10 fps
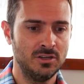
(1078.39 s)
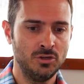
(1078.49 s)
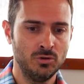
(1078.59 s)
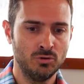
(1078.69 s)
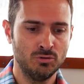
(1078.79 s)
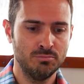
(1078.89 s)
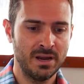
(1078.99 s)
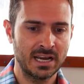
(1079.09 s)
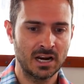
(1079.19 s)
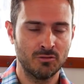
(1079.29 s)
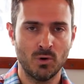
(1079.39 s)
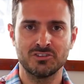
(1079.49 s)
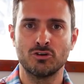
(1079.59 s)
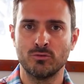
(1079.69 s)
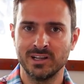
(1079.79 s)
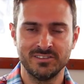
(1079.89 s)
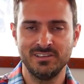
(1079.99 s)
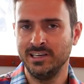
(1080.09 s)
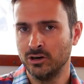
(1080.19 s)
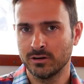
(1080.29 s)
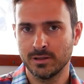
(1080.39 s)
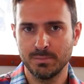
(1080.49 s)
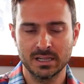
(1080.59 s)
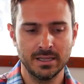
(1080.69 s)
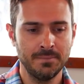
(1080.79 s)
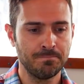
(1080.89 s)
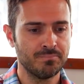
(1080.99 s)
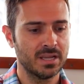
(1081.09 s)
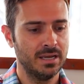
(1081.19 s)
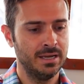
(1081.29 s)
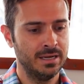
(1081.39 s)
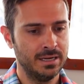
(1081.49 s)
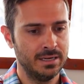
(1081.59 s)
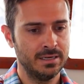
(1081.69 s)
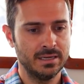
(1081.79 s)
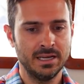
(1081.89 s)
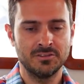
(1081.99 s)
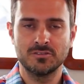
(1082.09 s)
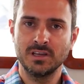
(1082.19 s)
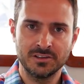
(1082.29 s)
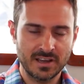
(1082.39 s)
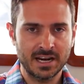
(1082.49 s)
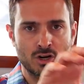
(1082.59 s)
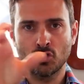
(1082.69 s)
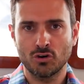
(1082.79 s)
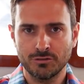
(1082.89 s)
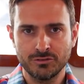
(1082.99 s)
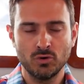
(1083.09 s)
you make out of Western red cedar typically. And it's got a curve